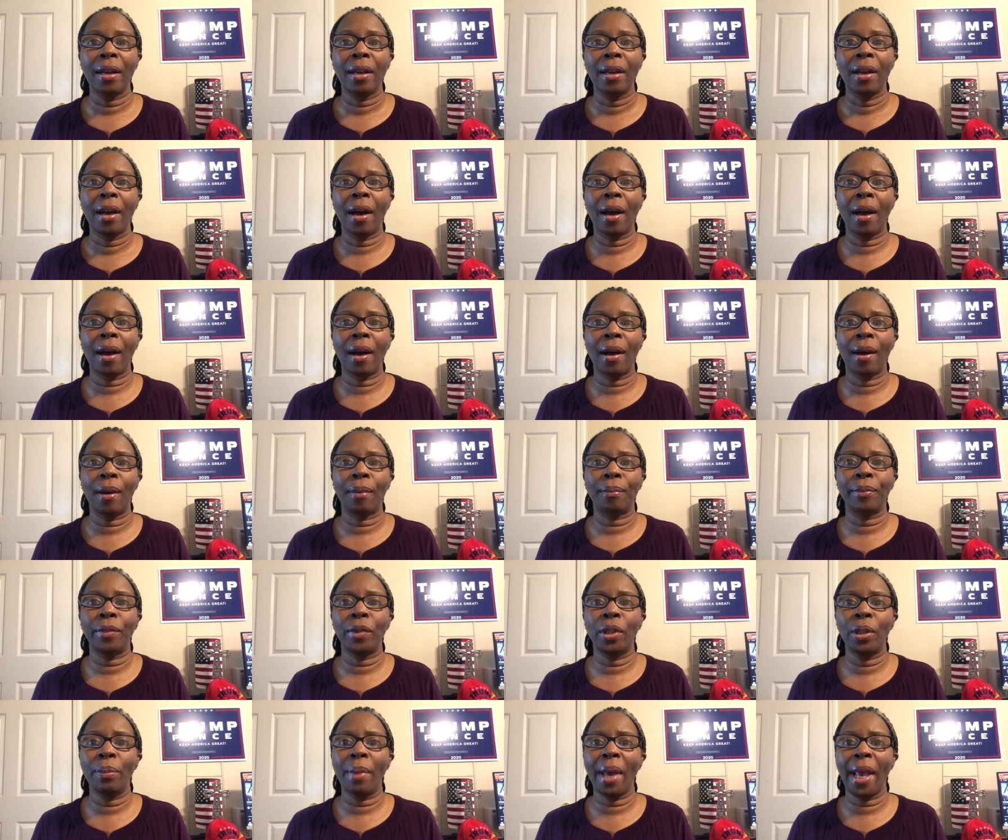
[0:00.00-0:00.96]
um,
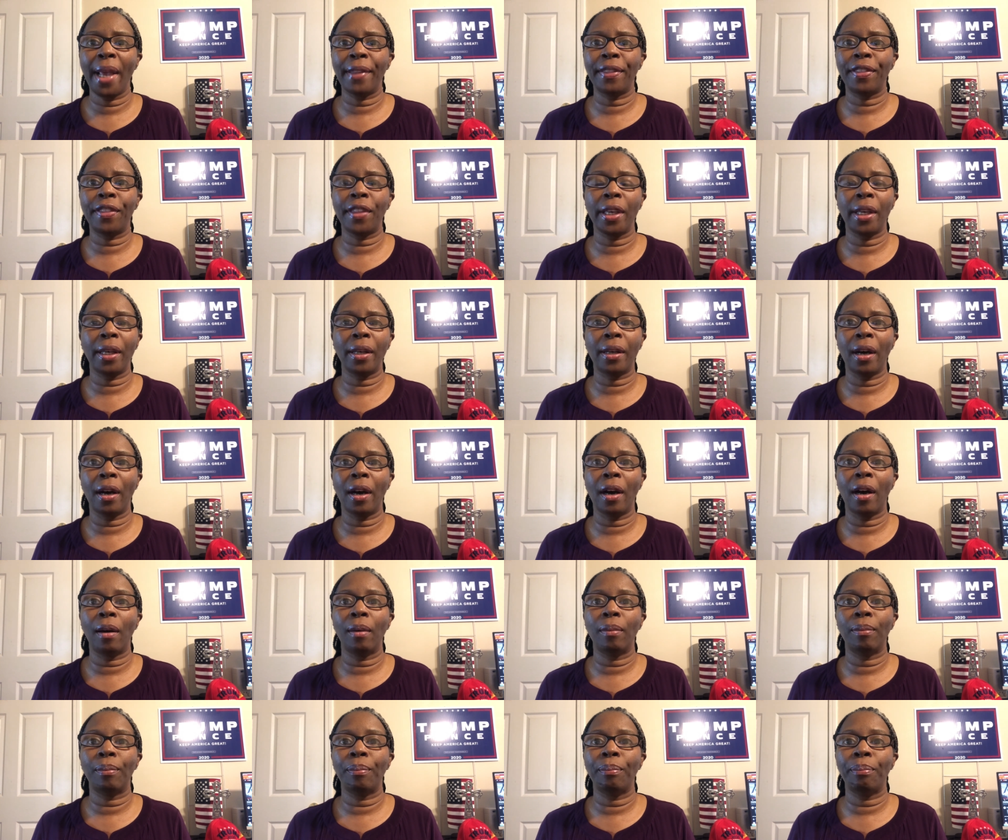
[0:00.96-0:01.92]
you may think
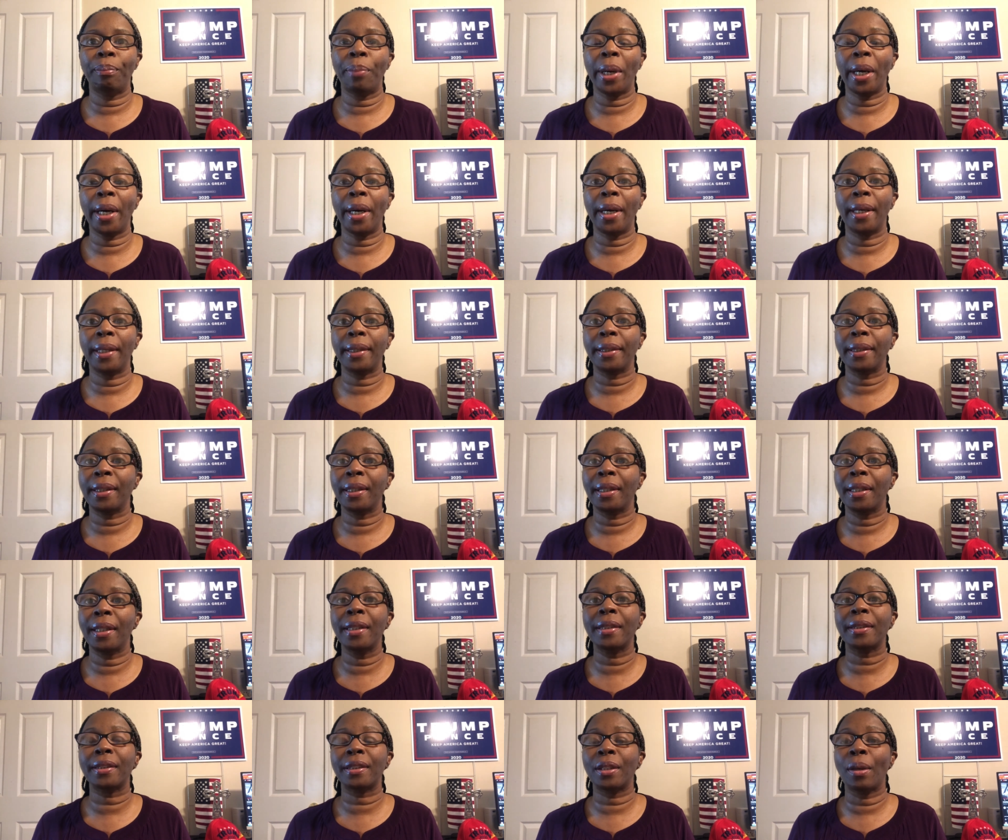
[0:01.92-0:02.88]
of, but
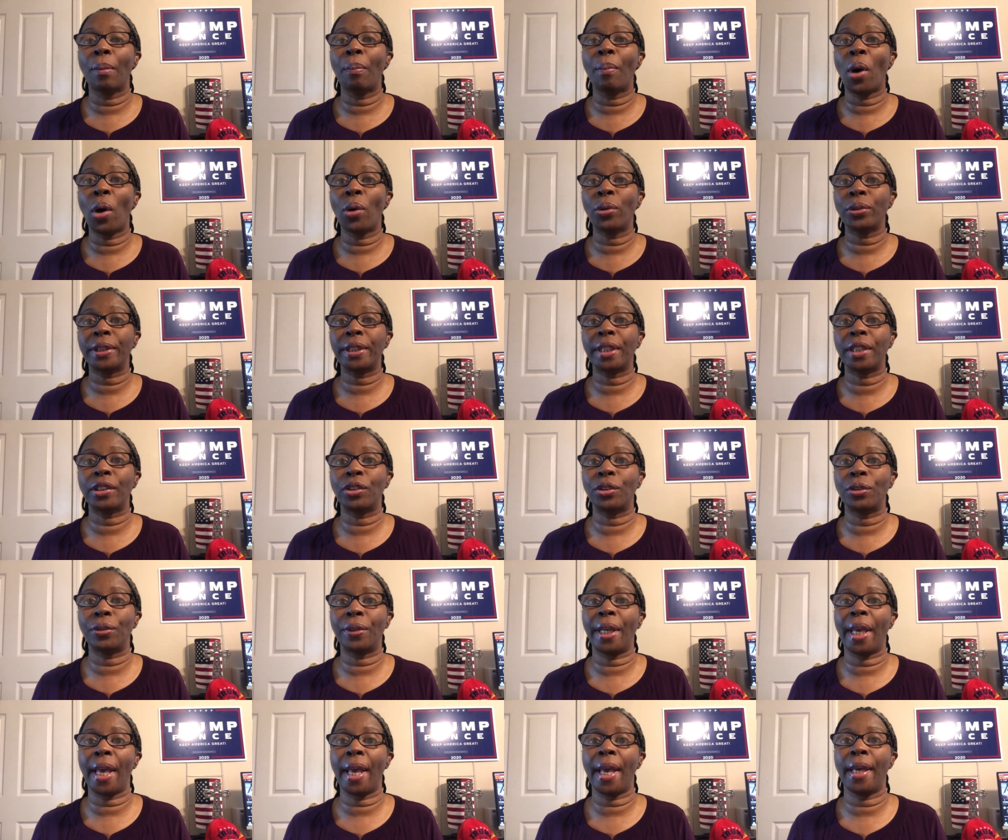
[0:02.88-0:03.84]
it's the most that you
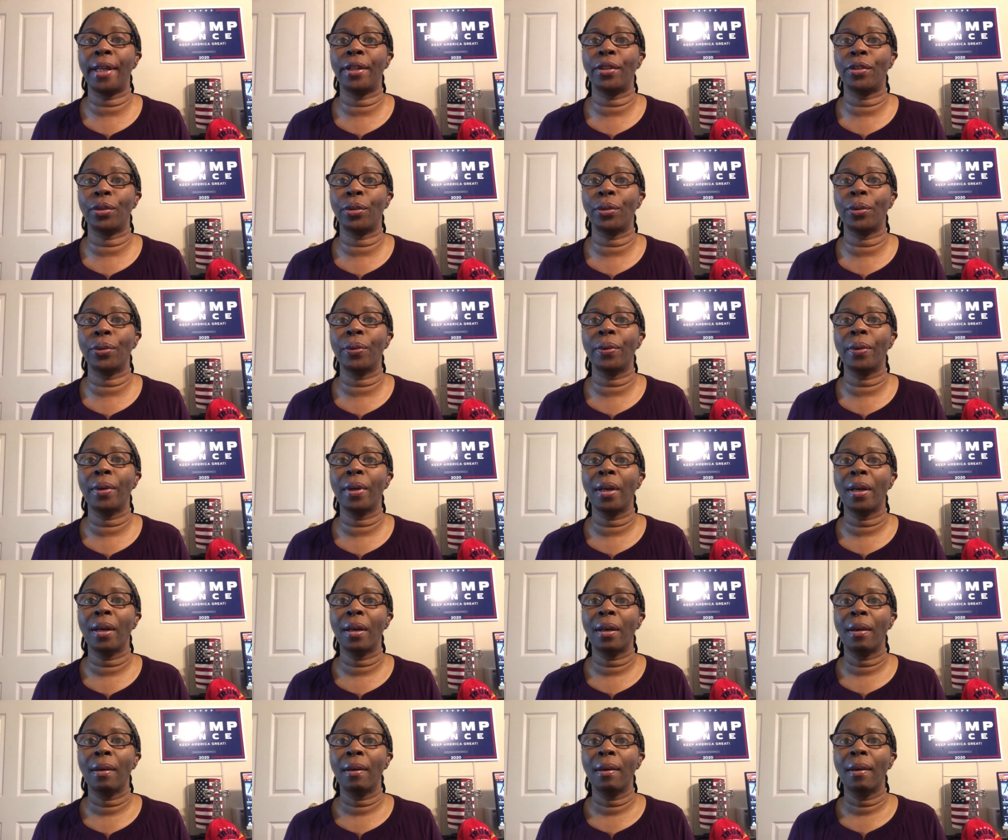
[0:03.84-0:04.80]
can do.
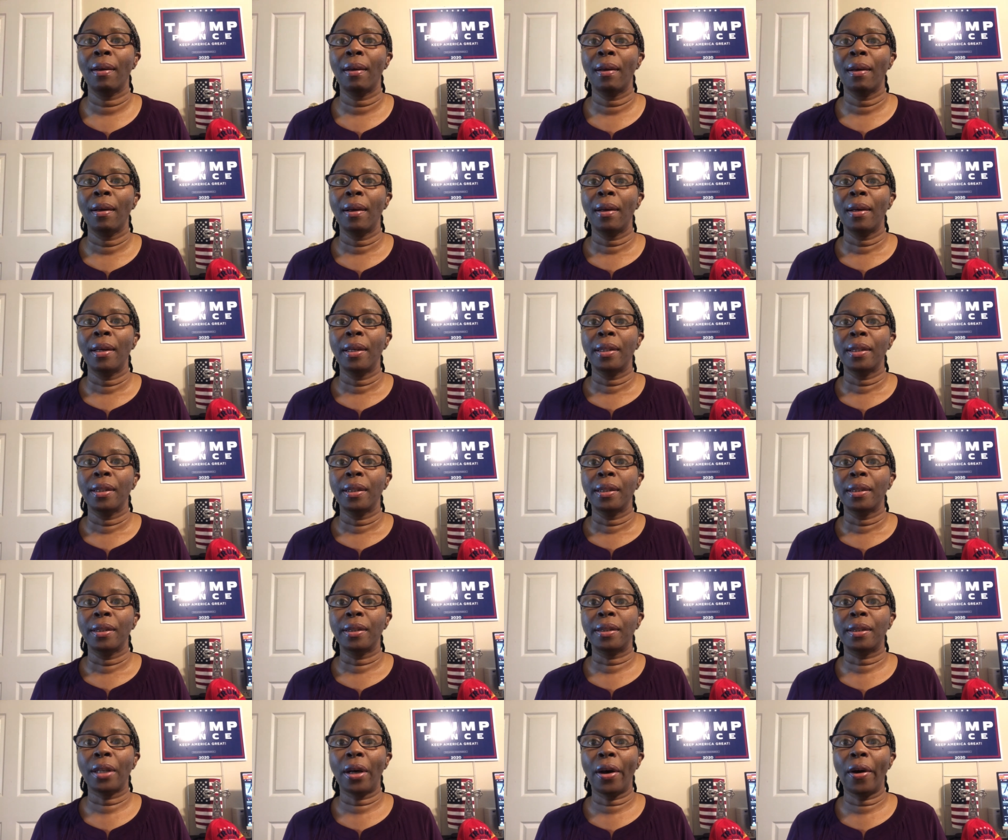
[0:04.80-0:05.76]

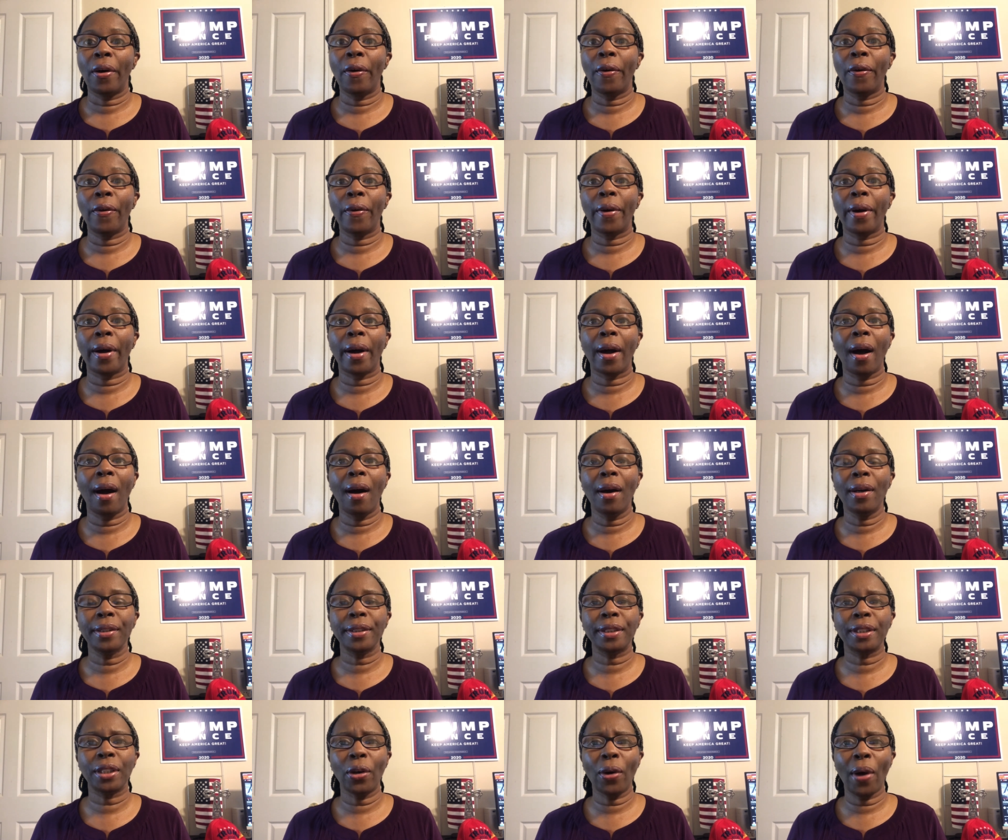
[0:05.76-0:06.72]
So
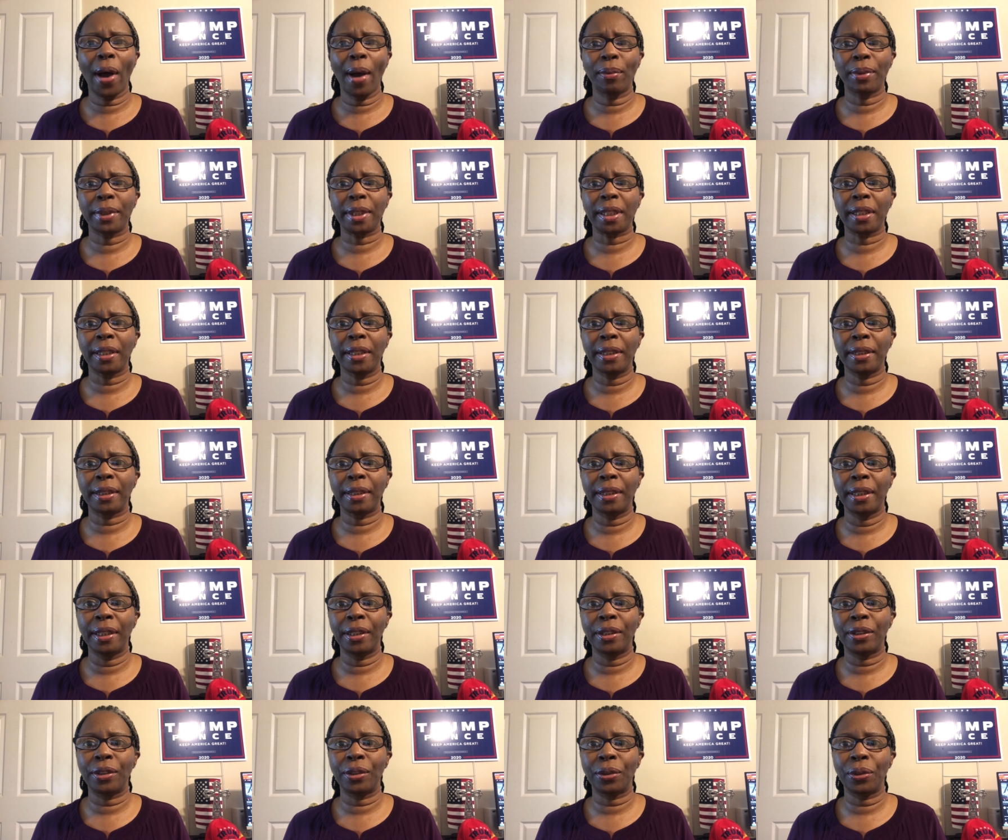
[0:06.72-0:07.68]
also I was
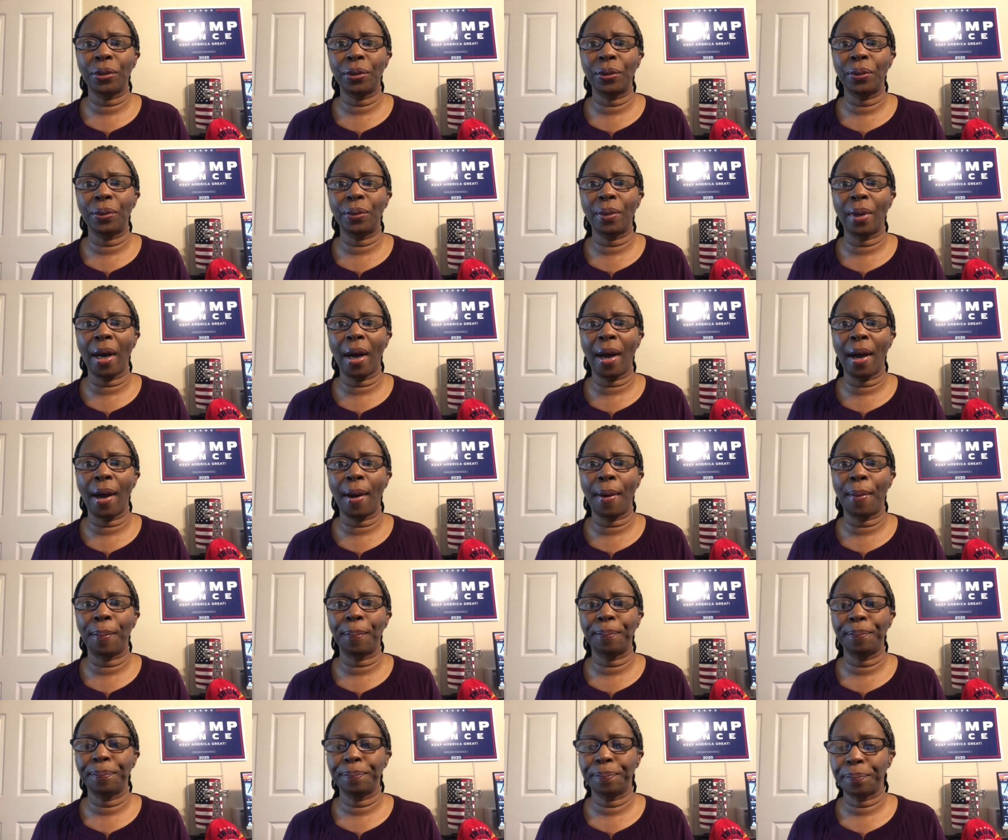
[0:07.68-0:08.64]
listening to
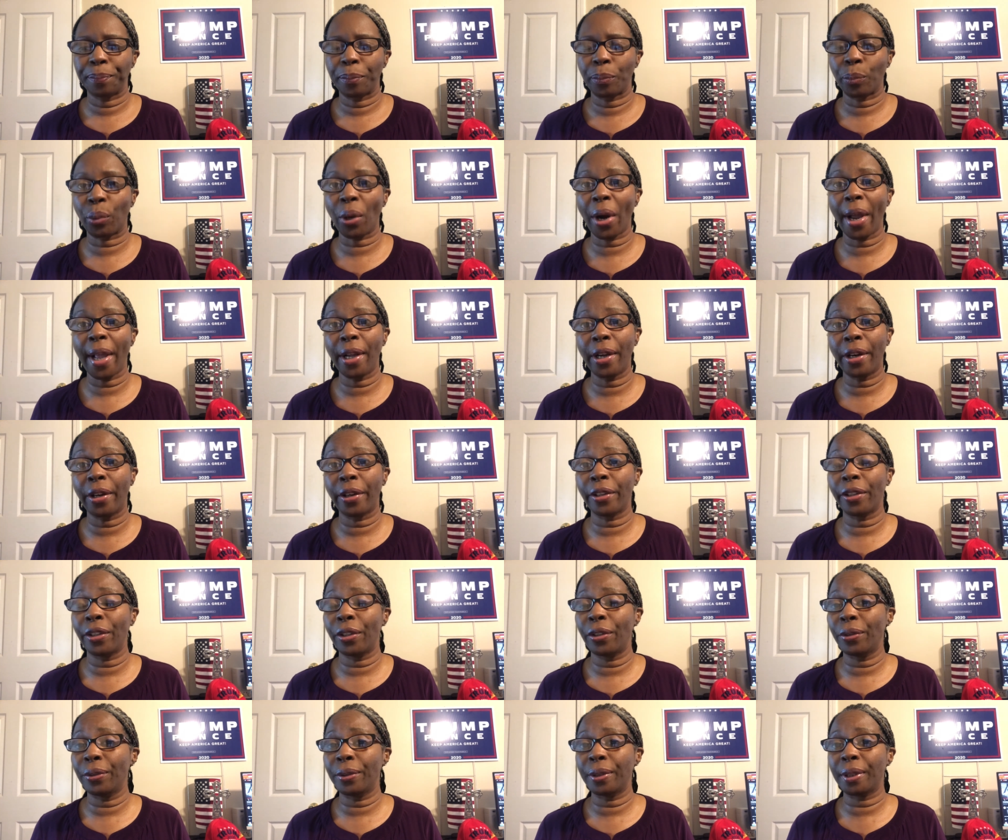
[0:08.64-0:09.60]
um,
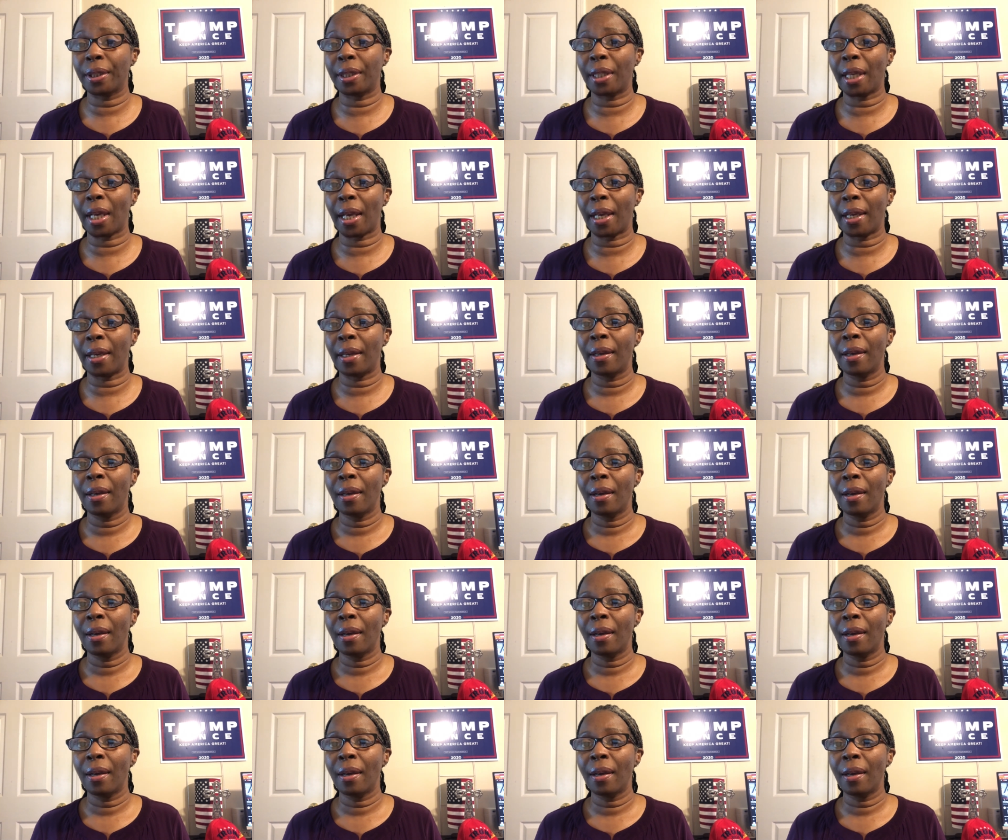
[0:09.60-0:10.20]
PragerU today,